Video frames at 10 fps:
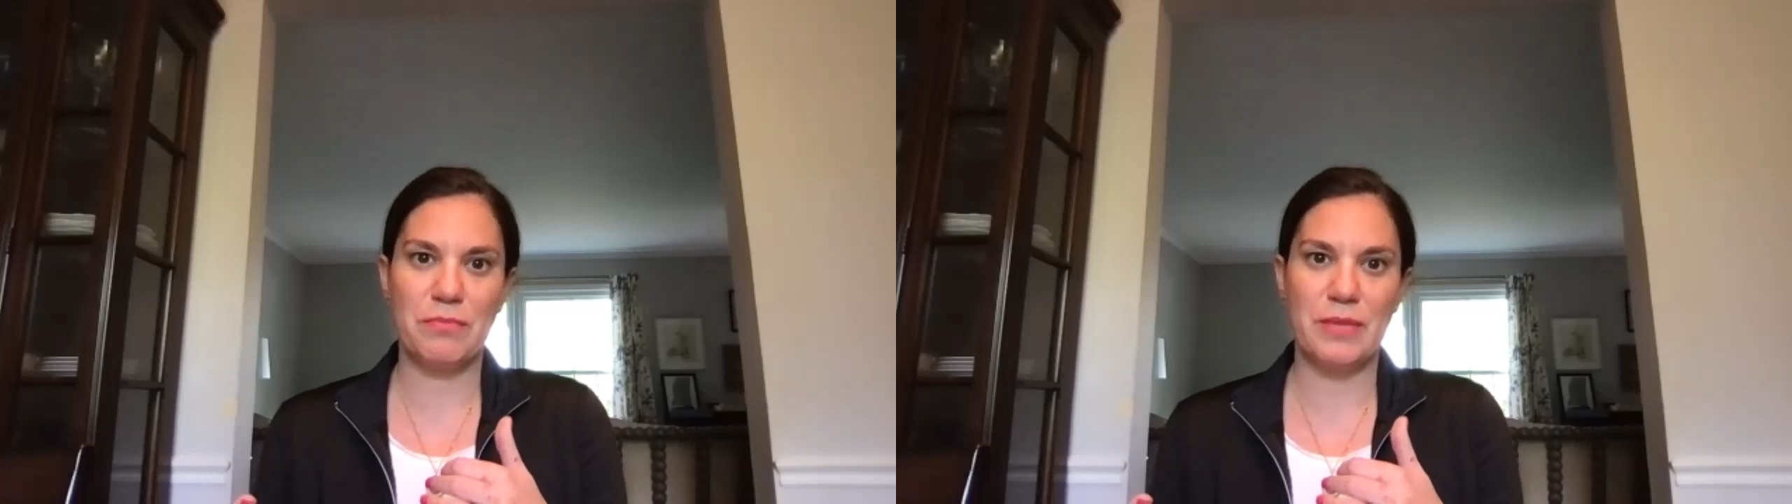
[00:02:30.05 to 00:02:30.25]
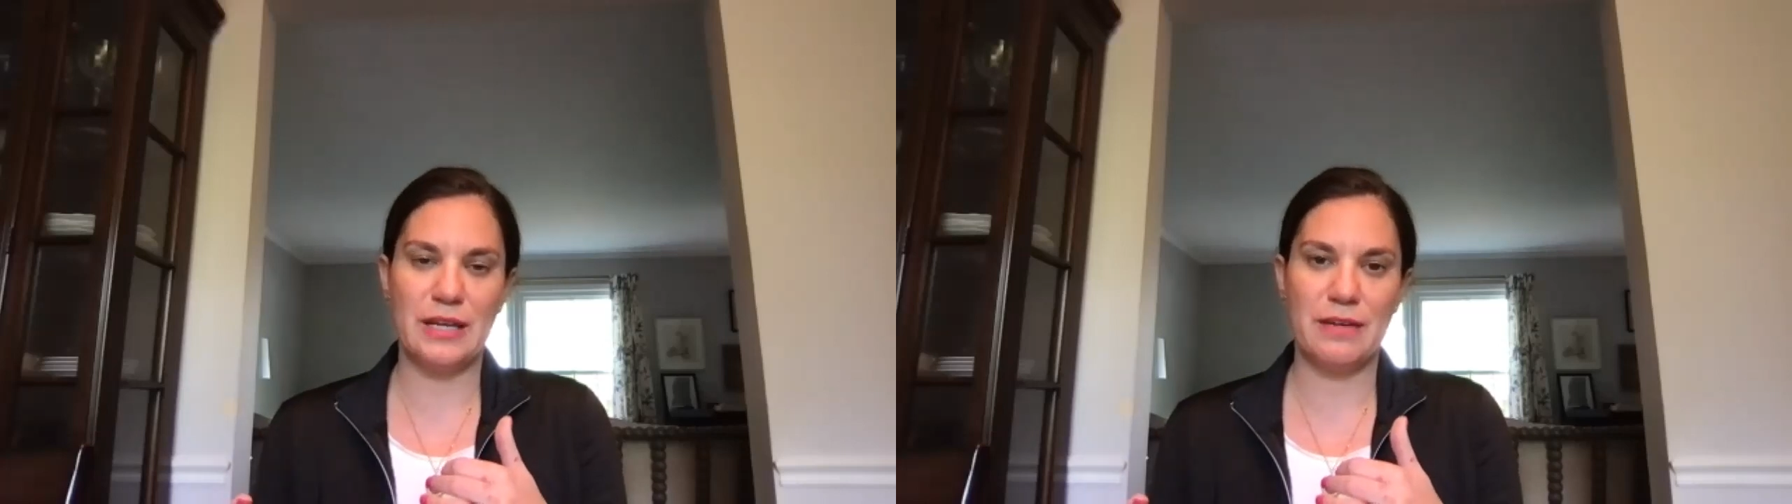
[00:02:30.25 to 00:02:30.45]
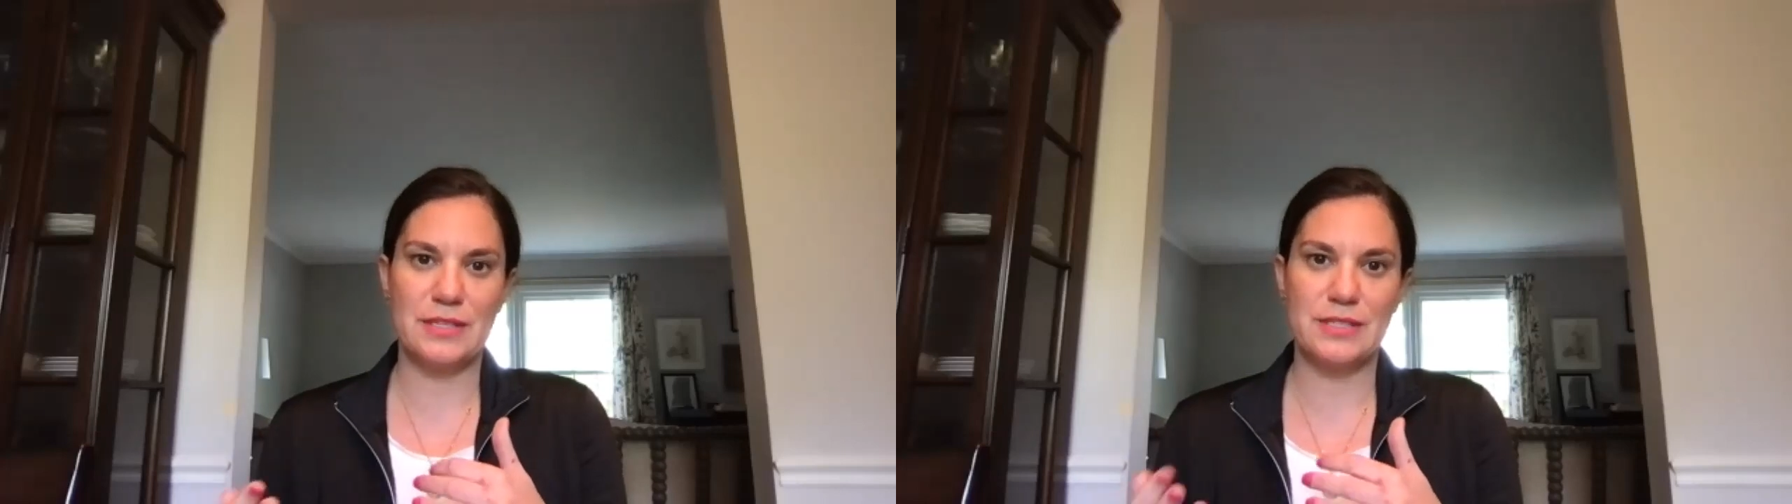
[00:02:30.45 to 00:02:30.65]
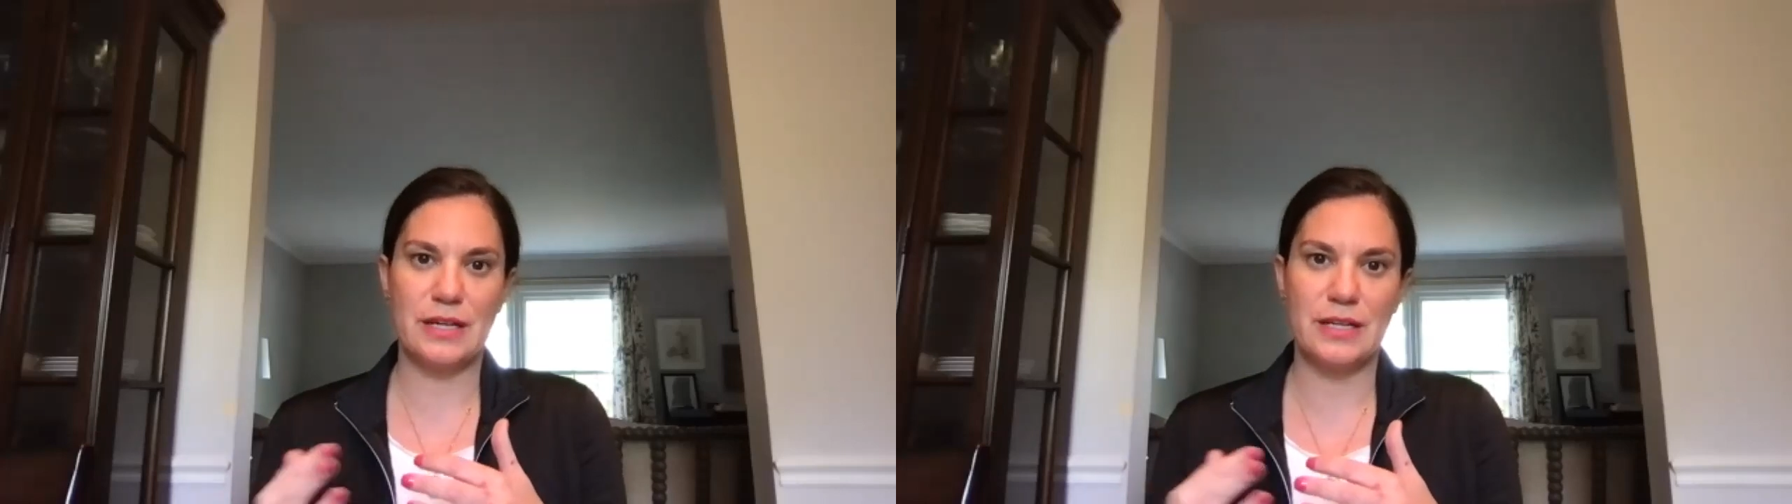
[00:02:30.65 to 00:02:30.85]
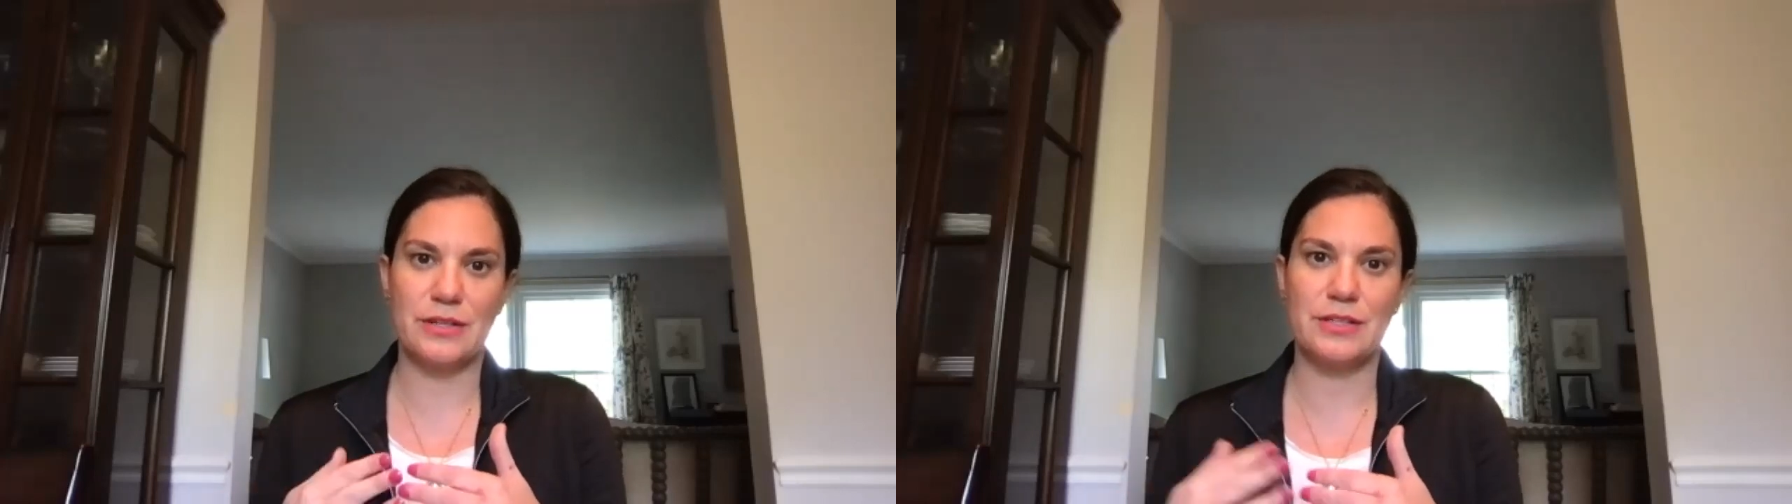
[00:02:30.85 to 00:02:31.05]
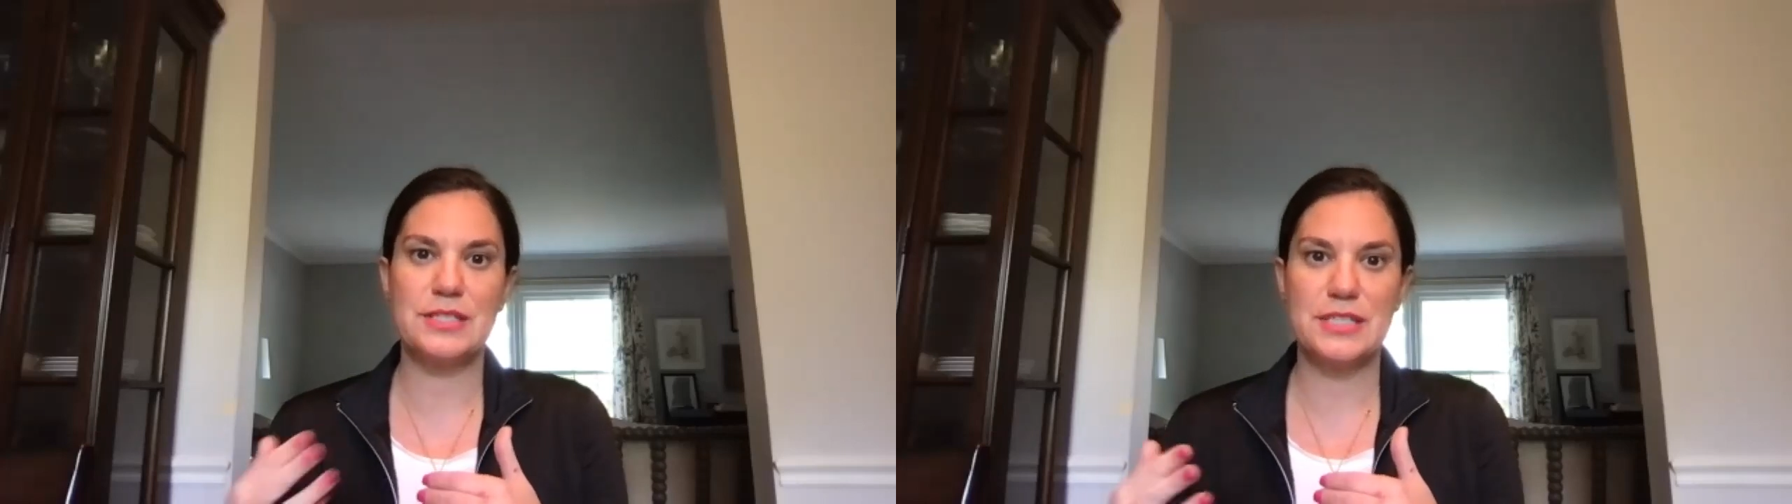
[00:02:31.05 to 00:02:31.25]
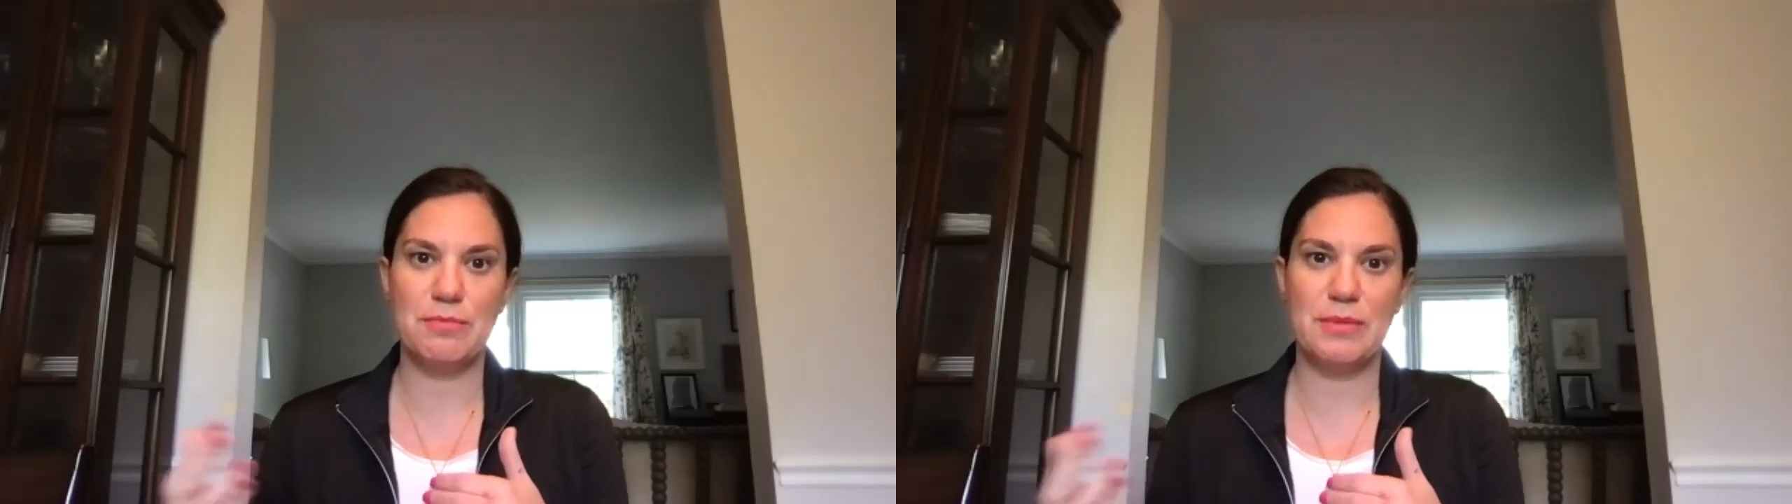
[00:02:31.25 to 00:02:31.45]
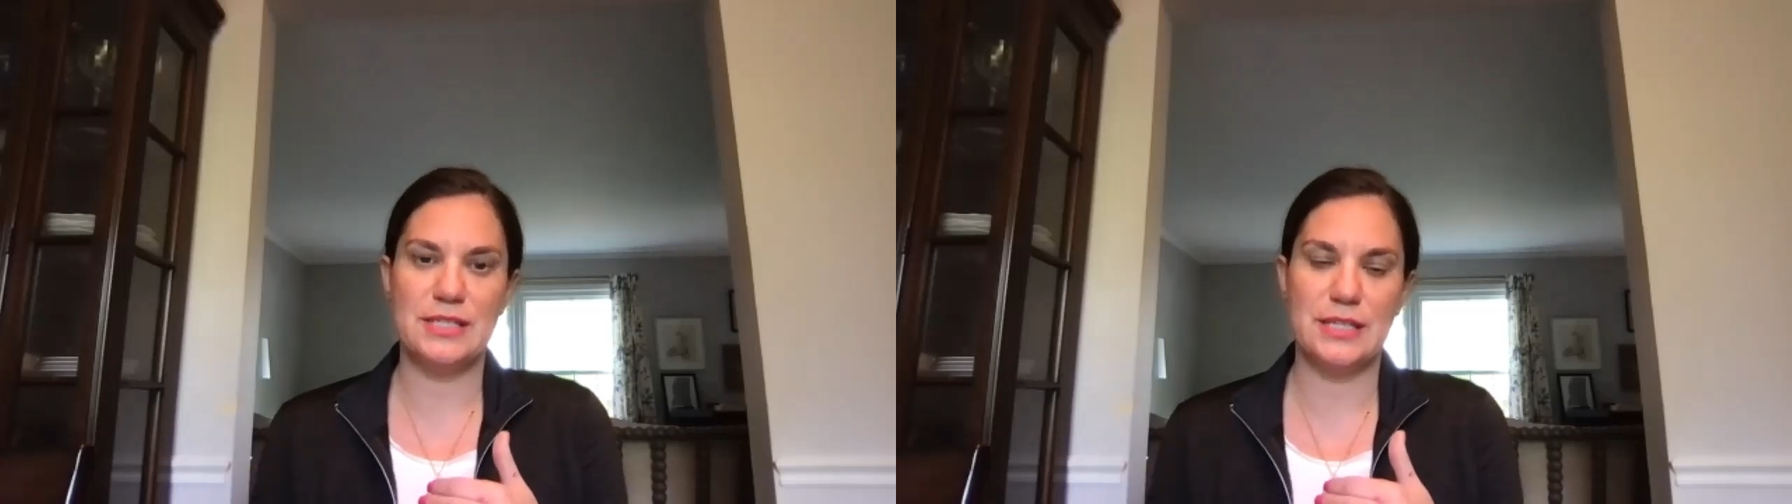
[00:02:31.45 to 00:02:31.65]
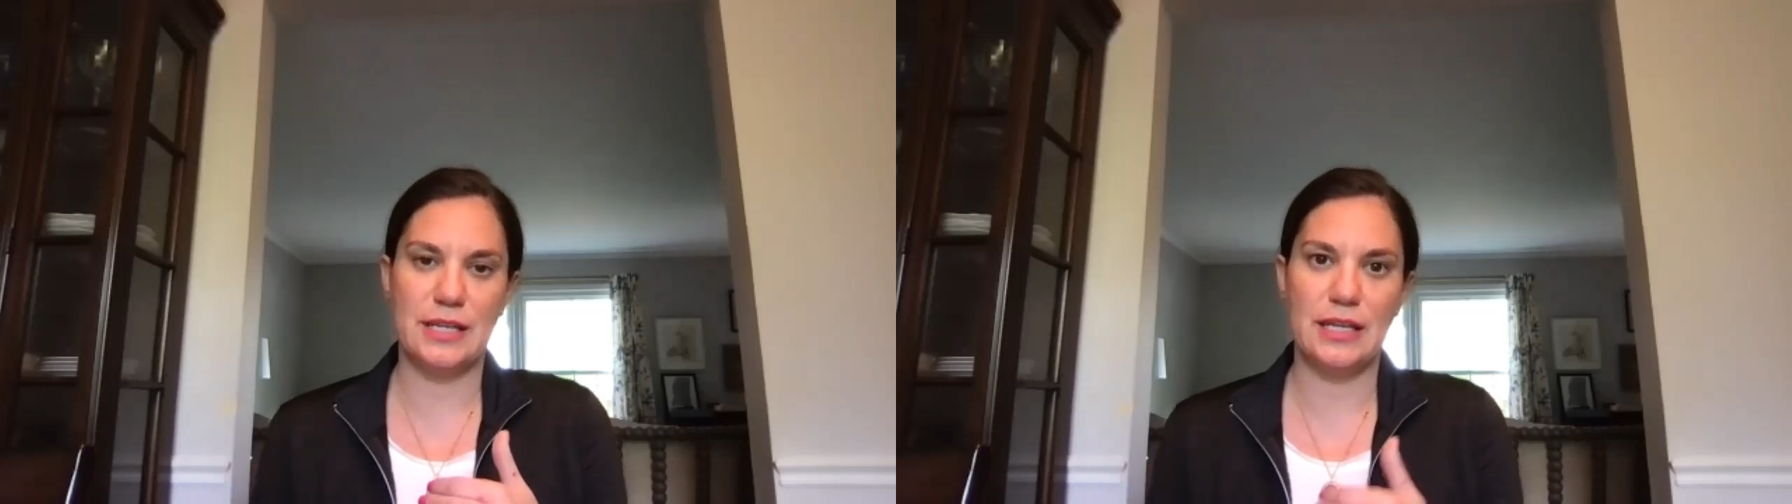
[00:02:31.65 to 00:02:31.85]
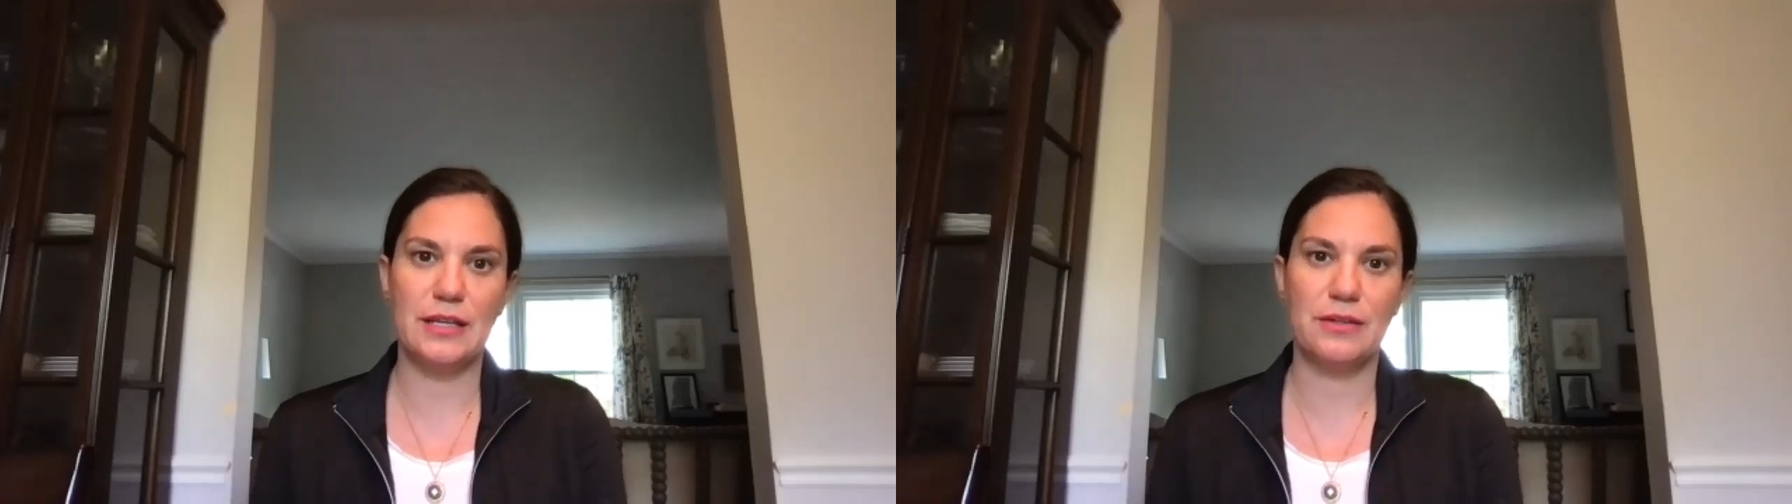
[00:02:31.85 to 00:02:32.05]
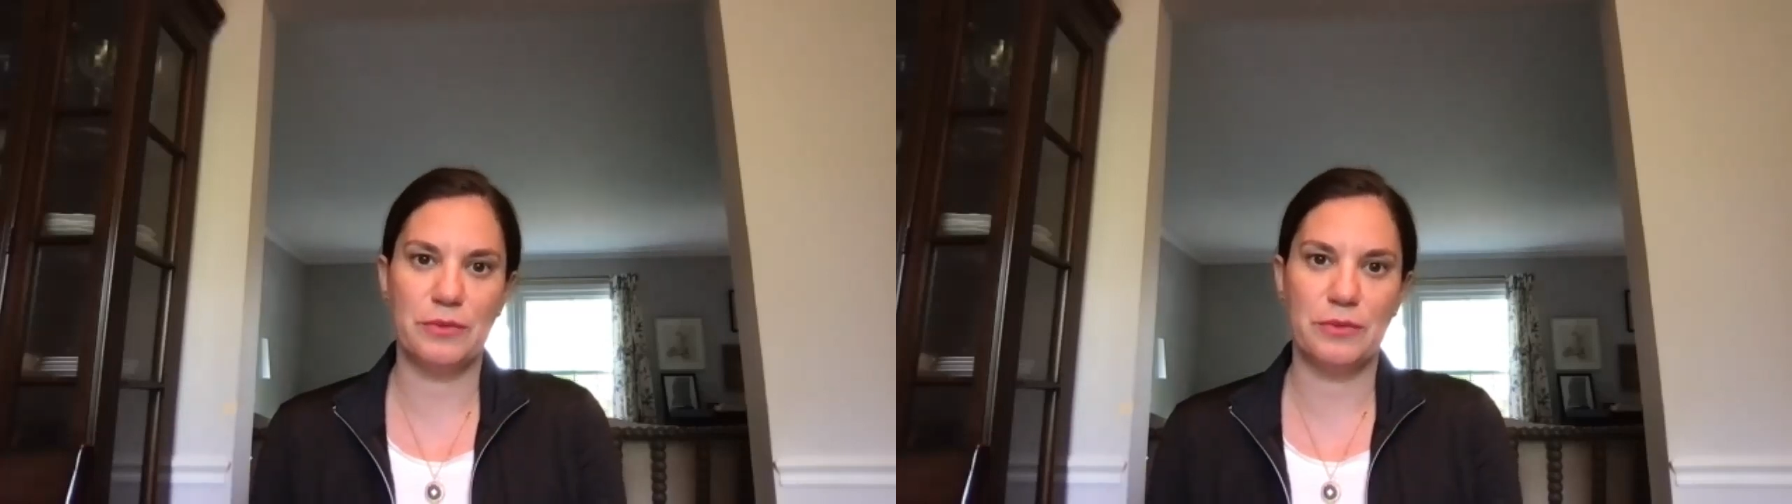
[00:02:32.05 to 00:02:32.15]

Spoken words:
many of the studies on CBT